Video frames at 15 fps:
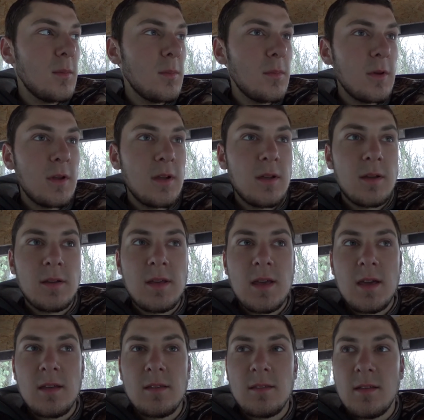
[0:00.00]
But
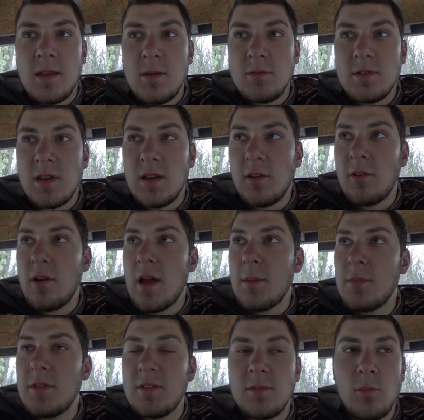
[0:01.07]
yeah, today was kind of
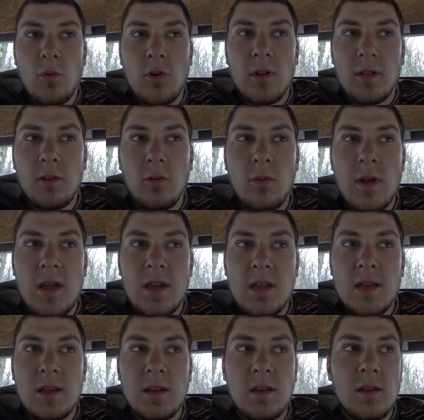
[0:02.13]
crappy this morning, a little
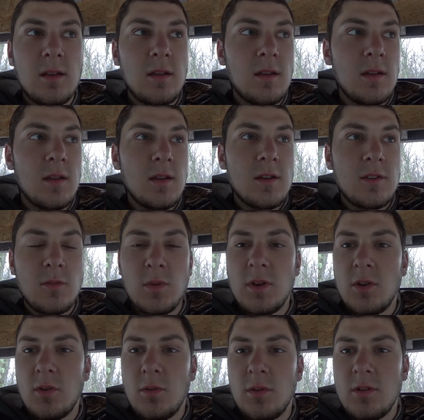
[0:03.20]
rainy, and so we
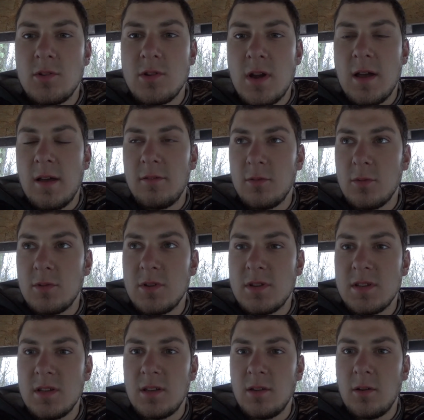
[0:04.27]
didn't do any drives. We're just
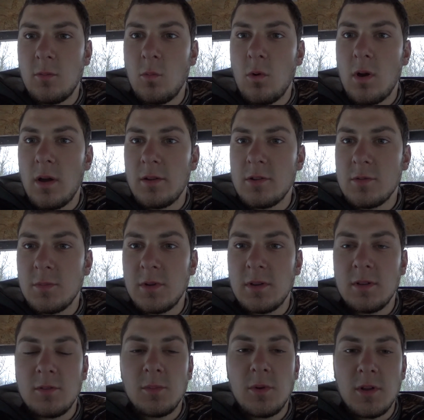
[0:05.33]
sitting on watch, but
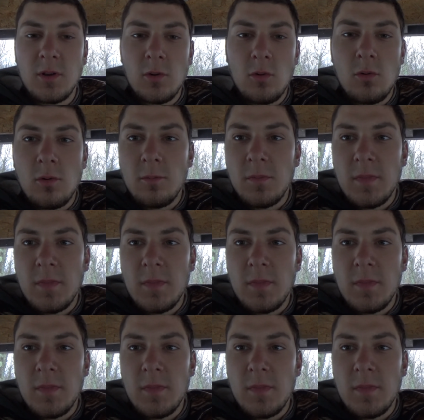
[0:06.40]
it's pretty cool.